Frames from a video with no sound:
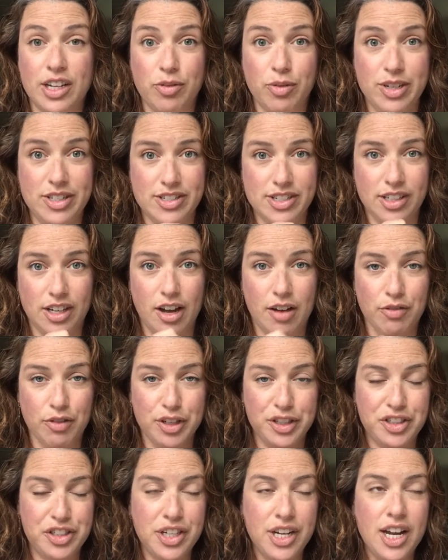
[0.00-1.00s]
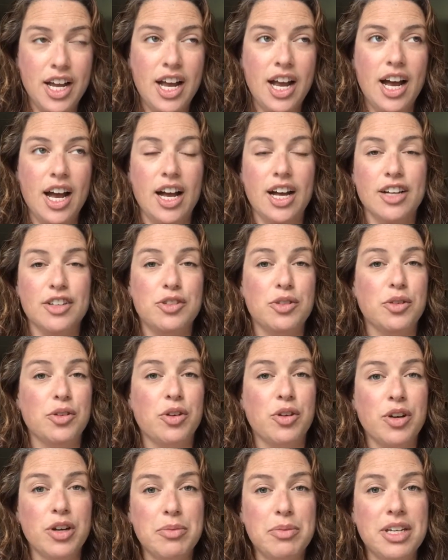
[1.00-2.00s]
reason coverage. So the
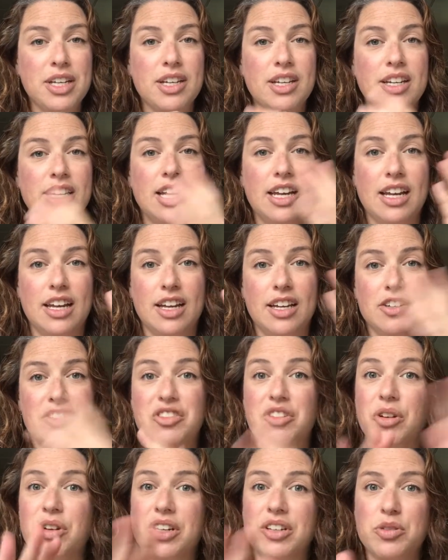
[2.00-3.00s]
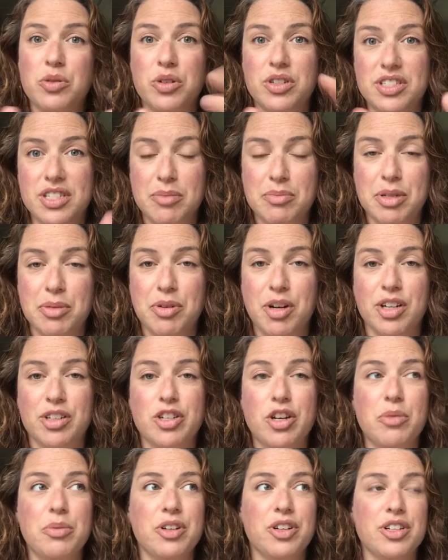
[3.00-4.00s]
Caribbean during sort of September,
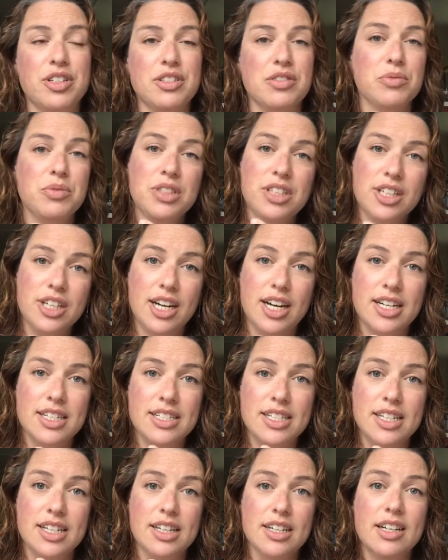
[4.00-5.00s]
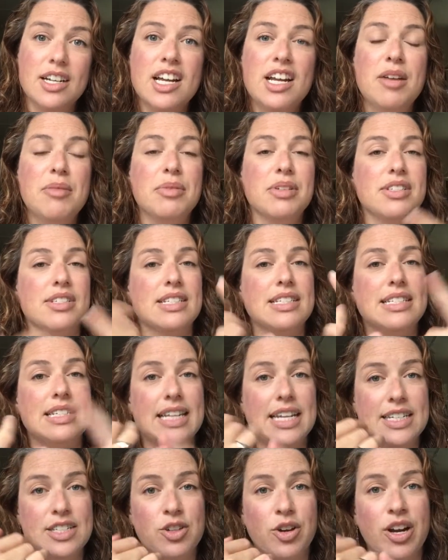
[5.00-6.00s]
October is a really good idea because it's
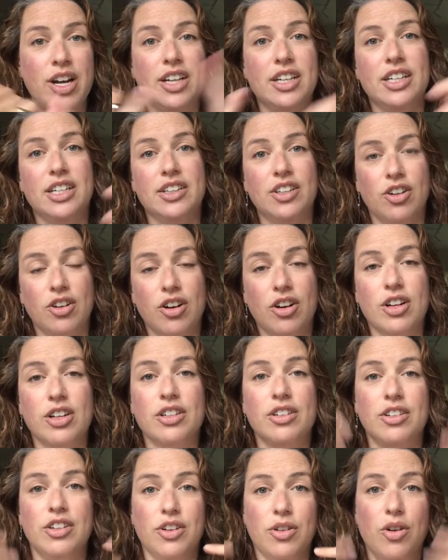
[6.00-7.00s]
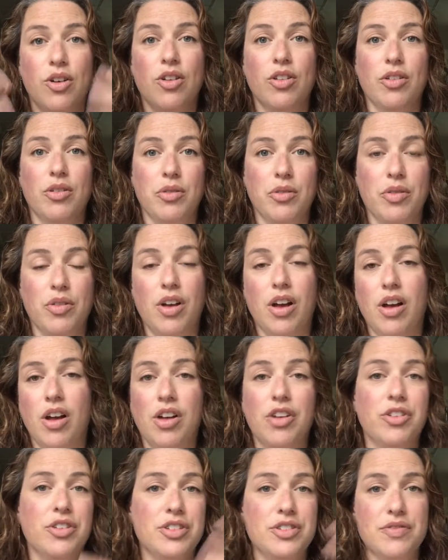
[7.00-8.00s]
less crowded. There aren't, all the
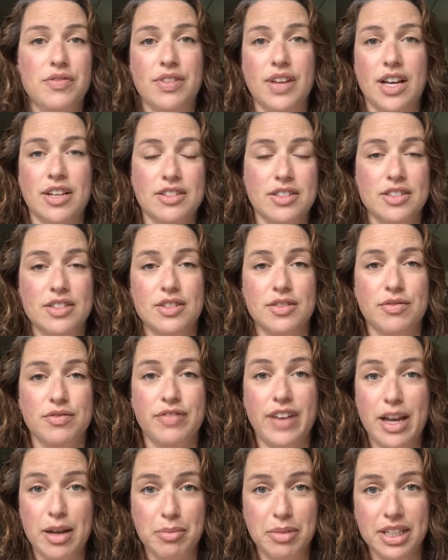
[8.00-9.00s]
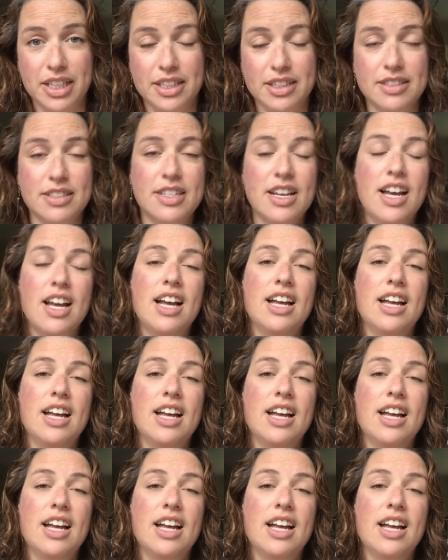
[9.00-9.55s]
hundreds of thousands of families